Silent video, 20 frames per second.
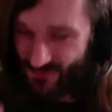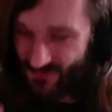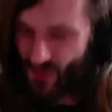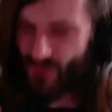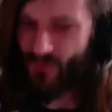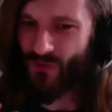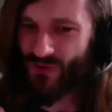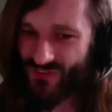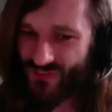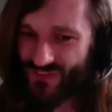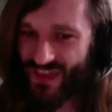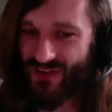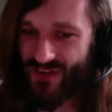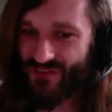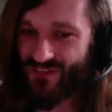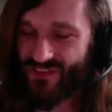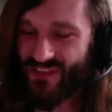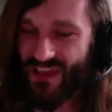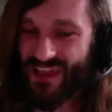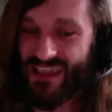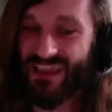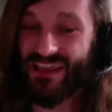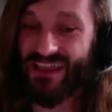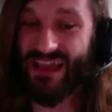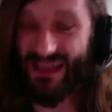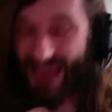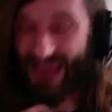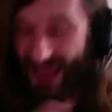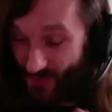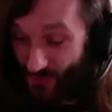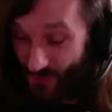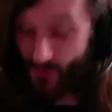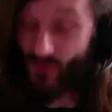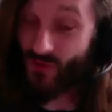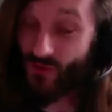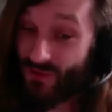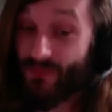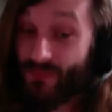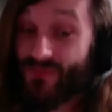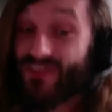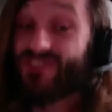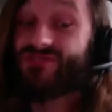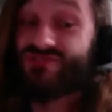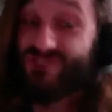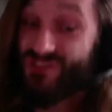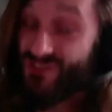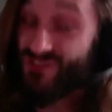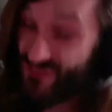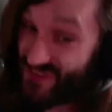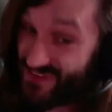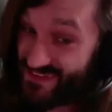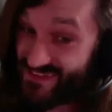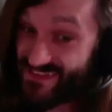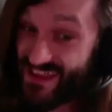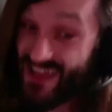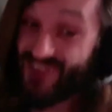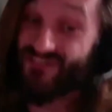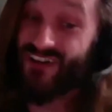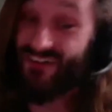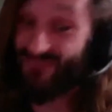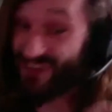of what the book sounds like and how the book perhaps introduces itself,